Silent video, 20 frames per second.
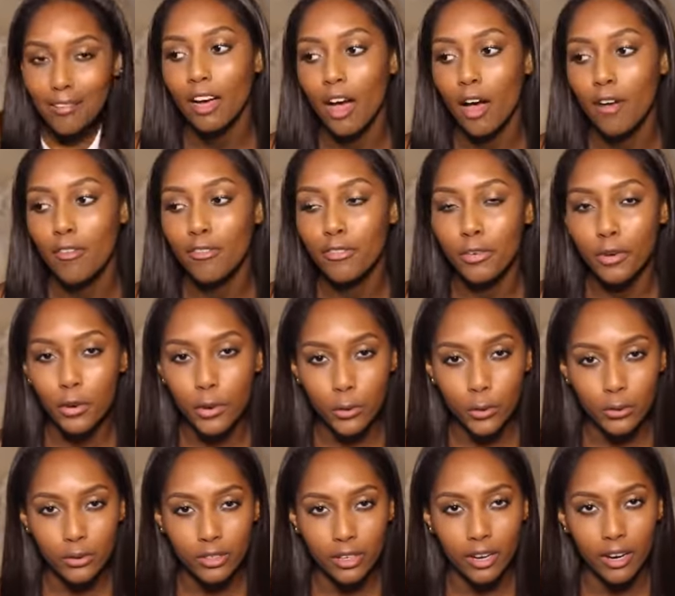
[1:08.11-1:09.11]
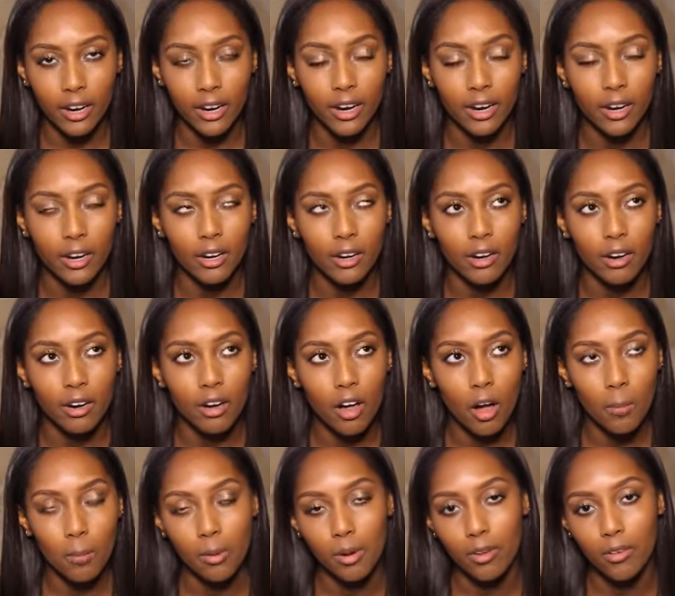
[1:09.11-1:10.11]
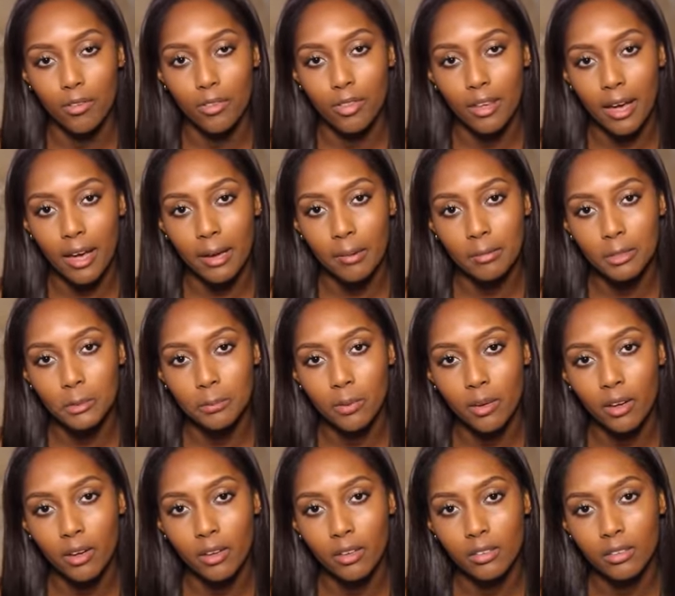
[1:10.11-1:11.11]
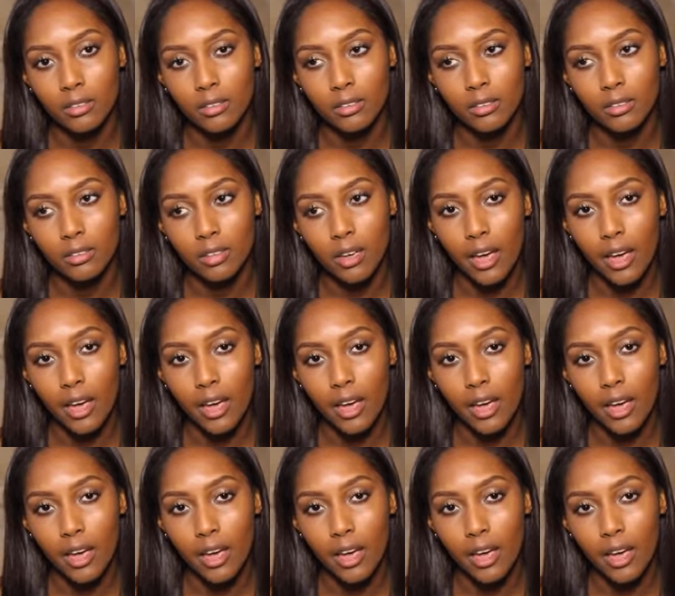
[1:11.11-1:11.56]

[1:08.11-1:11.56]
I've curled the hair a couple of times, but